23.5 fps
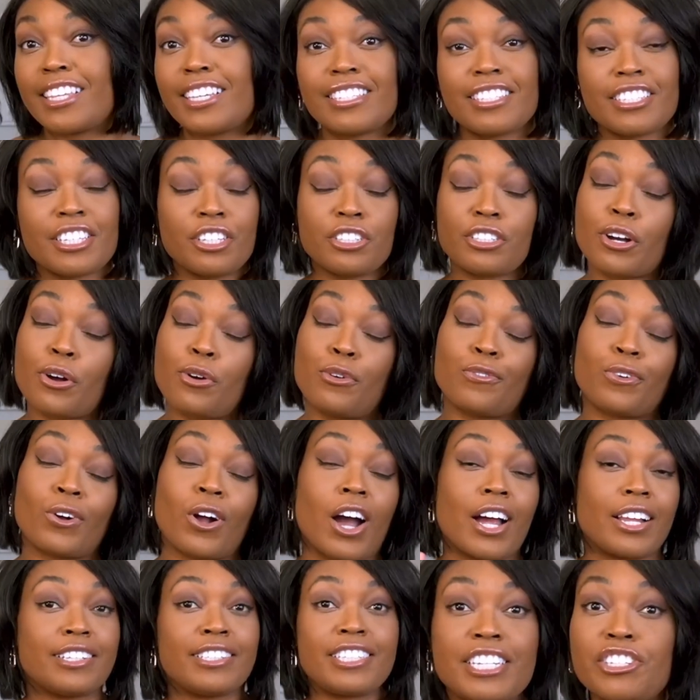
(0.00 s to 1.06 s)
This can go for
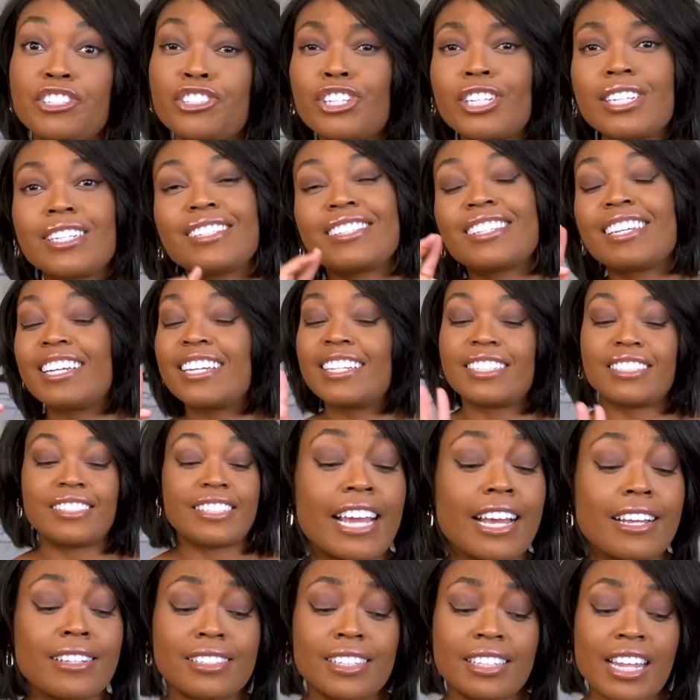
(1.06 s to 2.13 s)
auditions,
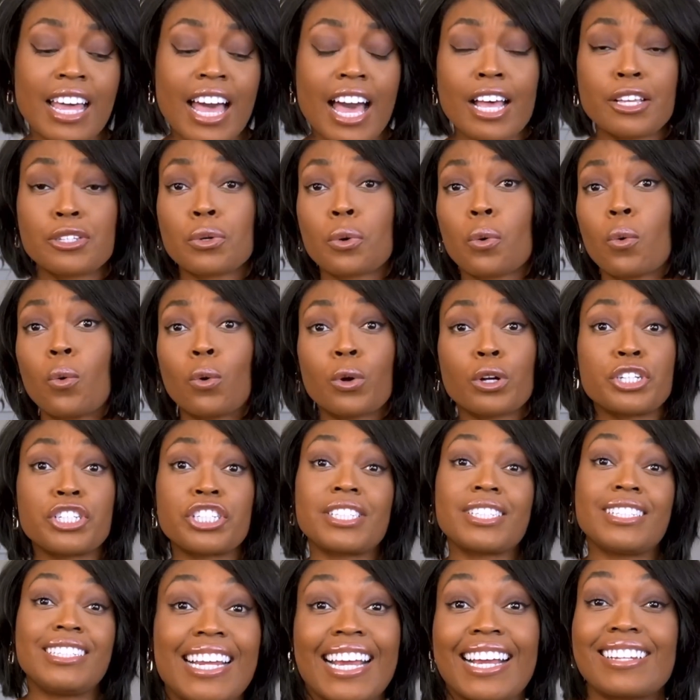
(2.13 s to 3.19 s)
dance class, or
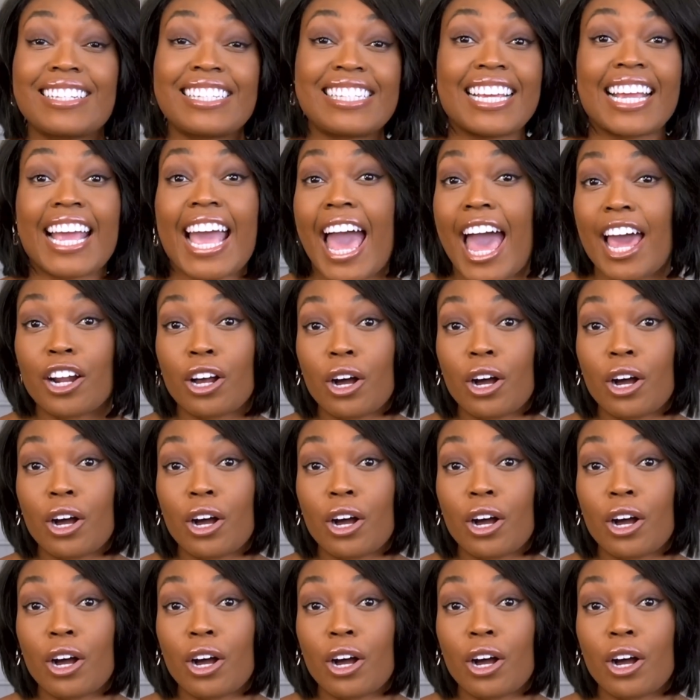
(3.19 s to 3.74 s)
just dancing at